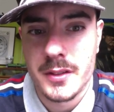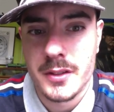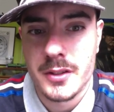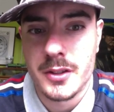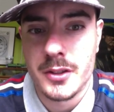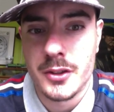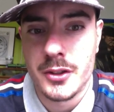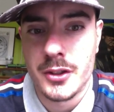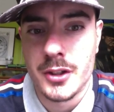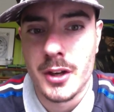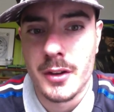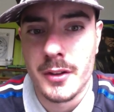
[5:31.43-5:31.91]

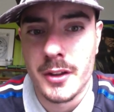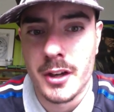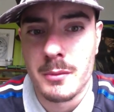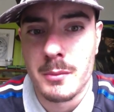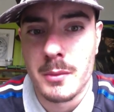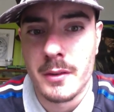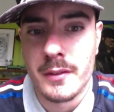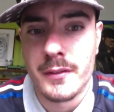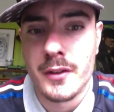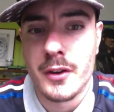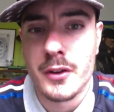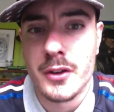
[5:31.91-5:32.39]
to show that I'm
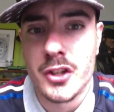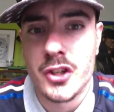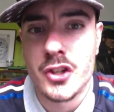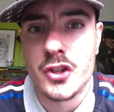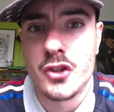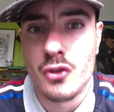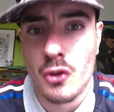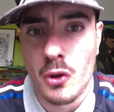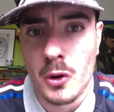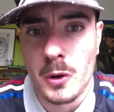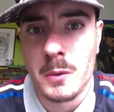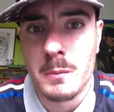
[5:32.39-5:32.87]
a very
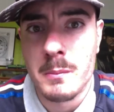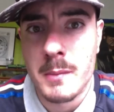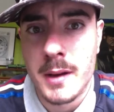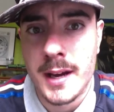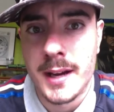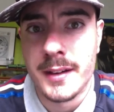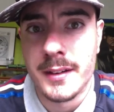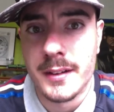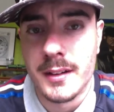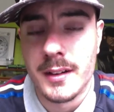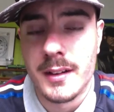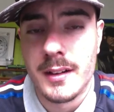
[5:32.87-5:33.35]
strong
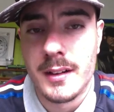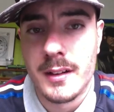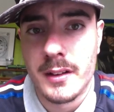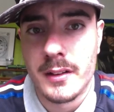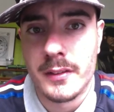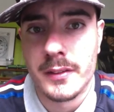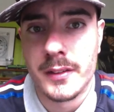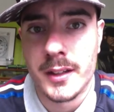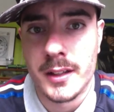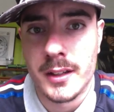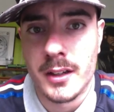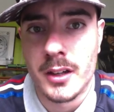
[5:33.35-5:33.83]
man
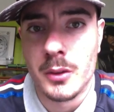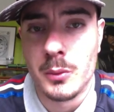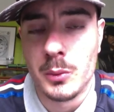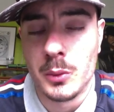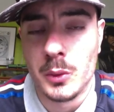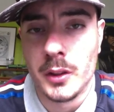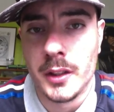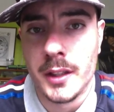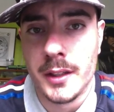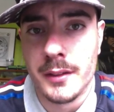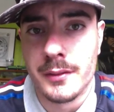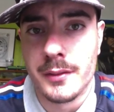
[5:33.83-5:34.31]
and that I
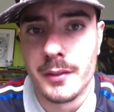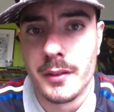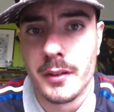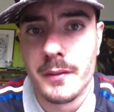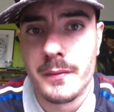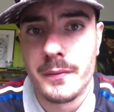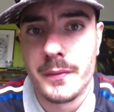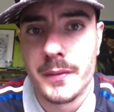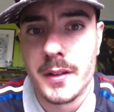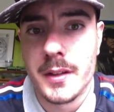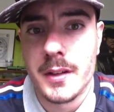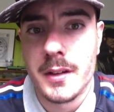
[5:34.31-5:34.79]
will live
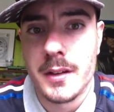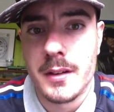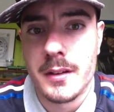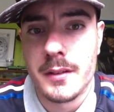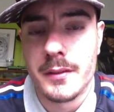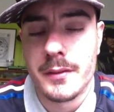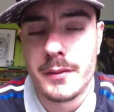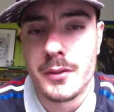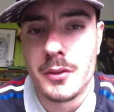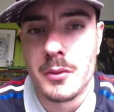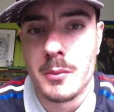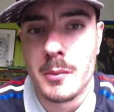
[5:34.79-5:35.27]

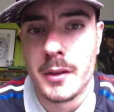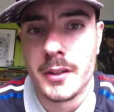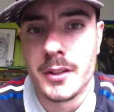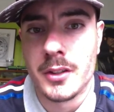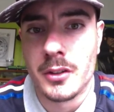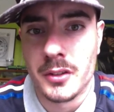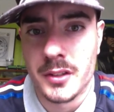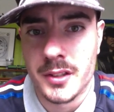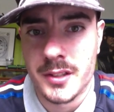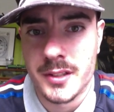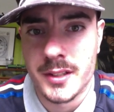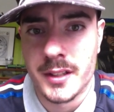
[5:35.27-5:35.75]
for my
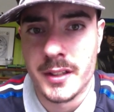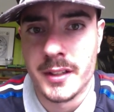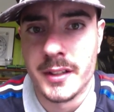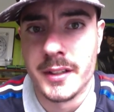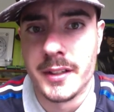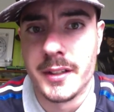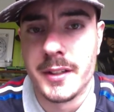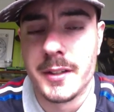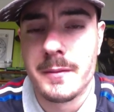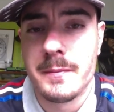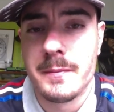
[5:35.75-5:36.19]
dog's sake.